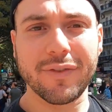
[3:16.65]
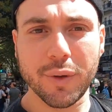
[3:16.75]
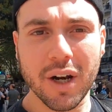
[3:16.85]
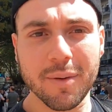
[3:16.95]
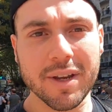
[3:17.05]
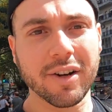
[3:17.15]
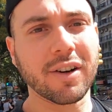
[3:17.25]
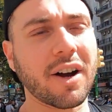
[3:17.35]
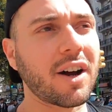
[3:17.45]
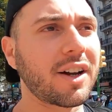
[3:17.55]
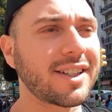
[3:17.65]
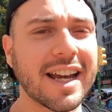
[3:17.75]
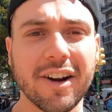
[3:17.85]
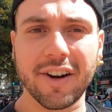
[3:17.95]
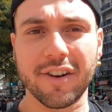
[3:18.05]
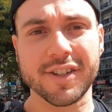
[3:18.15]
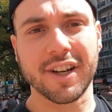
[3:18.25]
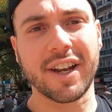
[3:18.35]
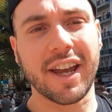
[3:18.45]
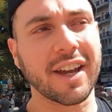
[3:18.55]
If you come here on a Saturday or
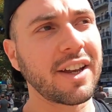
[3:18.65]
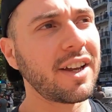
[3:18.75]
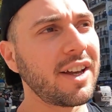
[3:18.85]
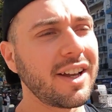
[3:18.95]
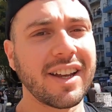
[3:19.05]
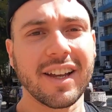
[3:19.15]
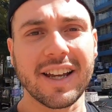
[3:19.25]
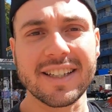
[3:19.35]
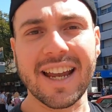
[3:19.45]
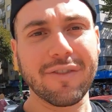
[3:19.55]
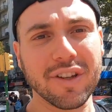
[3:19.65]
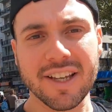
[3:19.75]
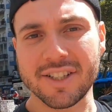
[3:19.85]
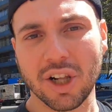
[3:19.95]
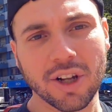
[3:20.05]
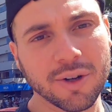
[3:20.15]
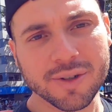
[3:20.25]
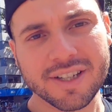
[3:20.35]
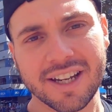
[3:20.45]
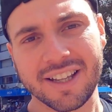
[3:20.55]
Sunday, it's like everything's
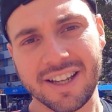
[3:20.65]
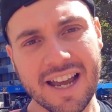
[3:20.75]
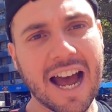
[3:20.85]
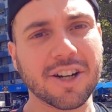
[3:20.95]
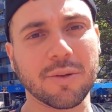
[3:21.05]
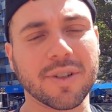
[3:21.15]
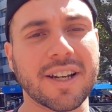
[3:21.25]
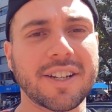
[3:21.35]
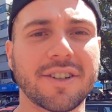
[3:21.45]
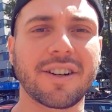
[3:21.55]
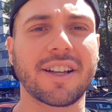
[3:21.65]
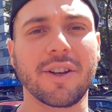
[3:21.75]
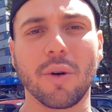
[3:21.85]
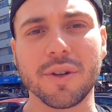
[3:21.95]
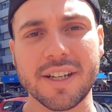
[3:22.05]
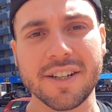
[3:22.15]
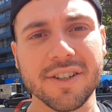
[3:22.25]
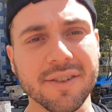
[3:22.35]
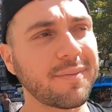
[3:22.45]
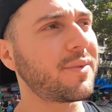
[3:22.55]
closed in the actual center and the old
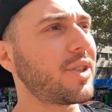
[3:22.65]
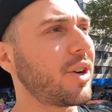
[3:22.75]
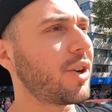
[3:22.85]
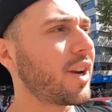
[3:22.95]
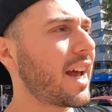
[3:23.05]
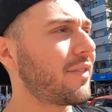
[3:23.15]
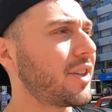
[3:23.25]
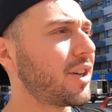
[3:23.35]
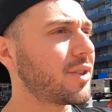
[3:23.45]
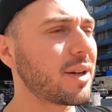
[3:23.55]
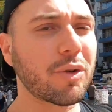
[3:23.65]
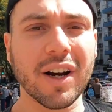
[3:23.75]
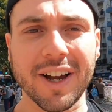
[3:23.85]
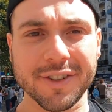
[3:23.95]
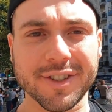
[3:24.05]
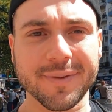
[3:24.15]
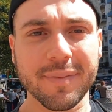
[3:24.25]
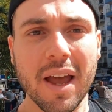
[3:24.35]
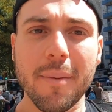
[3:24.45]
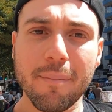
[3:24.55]
center, so you're gonna have to go somewhere else.
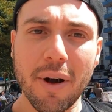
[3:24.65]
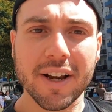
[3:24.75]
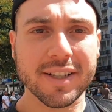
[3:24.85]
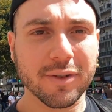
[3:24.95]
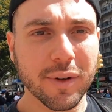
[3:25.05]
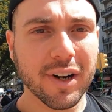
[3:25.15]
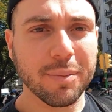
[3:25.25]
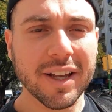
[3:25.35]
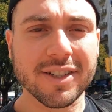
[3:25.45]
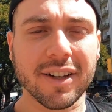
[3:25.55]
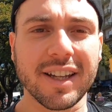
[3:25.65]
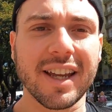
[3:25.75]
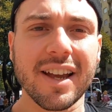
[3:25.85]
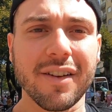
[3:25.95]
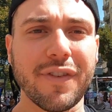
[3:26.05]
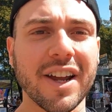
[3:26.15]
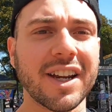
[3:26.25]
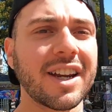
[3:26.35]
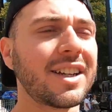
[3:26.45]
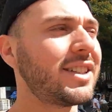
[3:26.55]
But we're at a place called the
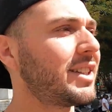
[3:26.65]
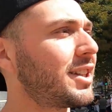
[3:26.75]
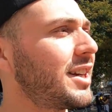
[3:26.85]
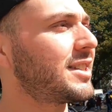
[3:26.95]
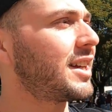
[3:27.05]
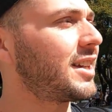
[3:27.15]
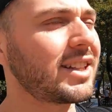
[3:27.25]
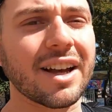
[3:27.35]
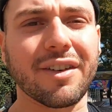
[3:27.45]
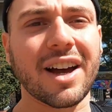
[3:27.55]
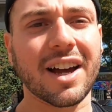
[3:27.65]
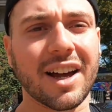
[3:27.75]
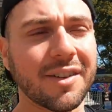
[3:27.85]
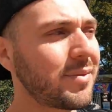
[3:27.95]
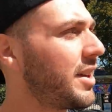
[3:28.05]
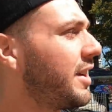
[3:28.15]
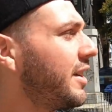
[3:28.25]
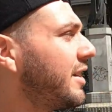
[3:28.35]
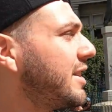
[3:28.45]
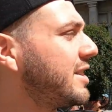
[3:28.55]
Feria de Tristan Navaja.
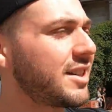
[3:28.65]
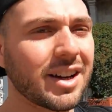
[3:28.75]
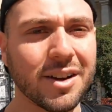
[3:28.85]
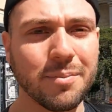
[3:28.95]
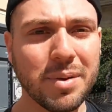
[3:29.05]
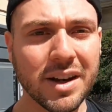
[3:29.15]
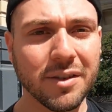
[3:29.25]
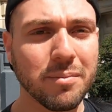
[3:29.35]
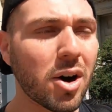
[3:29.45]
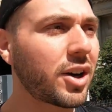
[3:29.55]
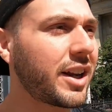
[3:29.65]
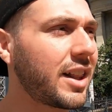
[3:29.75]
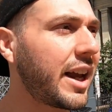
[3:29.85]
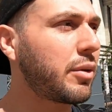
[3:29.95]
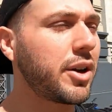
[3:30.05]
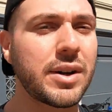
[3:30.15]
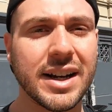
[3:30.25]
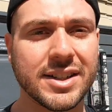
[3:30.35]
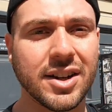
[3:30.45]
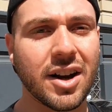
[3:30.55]
This is a big market like what you
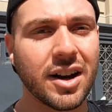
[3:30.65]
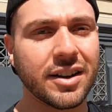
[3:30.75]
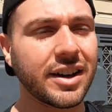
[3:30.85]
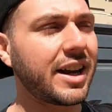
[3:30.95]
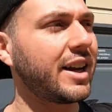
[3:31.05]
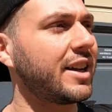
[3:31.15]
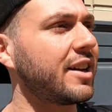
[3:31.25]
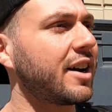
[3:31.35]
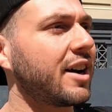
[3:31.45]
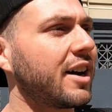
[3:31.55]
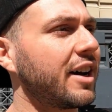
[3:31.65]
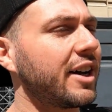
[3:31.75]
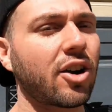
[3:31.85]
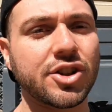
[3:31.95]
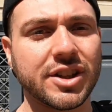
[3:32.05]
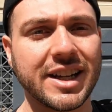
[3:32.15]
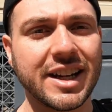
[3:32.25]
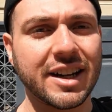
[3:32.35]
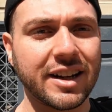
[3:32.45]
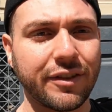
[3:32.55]
guys saw in
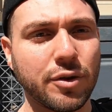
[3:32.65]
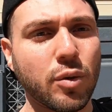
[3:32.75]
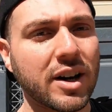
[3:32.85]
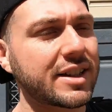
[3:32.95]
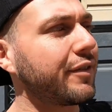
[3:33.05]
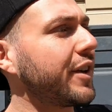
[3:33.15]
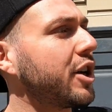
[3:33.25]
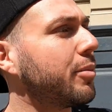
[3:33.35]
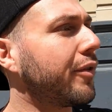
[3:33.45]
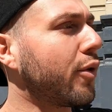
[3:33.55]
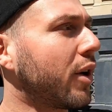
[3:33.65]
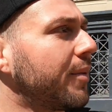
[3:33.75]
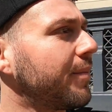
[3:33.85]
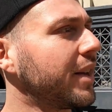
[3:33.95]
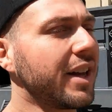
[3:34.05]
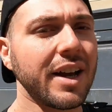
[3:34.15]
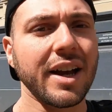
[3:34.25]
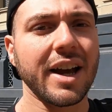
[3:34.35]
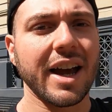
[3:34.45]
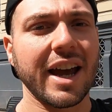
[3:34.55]
Argentina if you watched that video before.
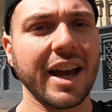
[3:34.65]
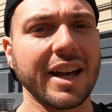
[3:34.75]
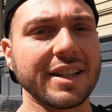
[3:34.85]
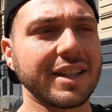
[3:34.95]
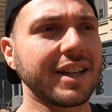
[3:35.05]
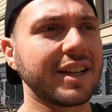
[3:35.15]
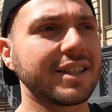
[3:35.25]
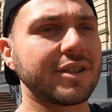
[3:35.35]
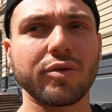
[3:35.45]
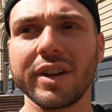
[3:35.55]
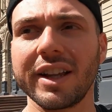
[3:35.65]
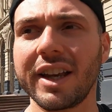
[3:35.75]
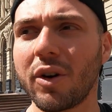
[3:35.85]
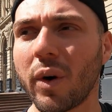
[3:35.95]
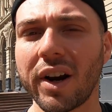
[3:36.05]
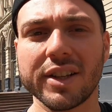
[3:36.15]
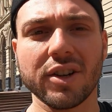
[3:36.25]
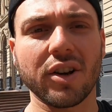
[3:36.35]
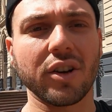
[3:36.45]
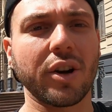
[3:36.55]
And this is really where it's
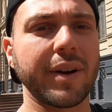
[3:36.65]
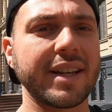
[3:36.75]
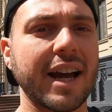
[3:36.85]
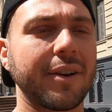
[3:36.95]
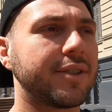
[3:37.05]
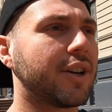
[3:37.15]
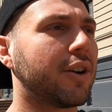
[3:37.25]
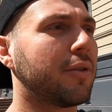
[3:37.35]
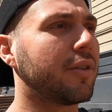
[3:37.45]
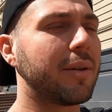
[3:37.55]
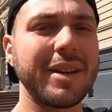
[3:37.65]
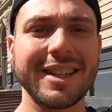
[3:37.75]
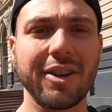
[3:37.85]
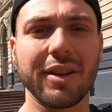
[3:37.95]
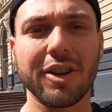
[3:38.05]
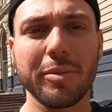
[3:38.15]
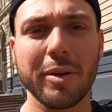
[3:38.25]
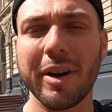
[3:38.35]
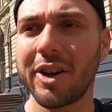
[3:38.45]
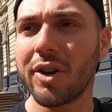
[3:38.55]
all going down. So let me tell you a little bit
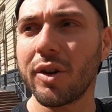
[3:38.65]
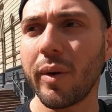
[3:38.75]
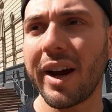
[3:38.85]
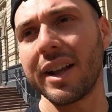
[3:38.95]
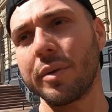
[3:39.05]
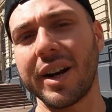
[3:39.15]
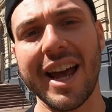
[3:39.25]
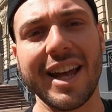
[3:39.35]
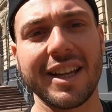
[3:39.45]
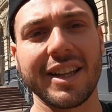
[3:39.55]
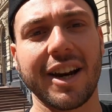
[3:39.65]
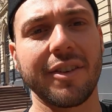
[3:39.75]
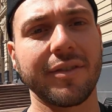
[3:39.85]
about Uruguay, and then we're gonna head in there.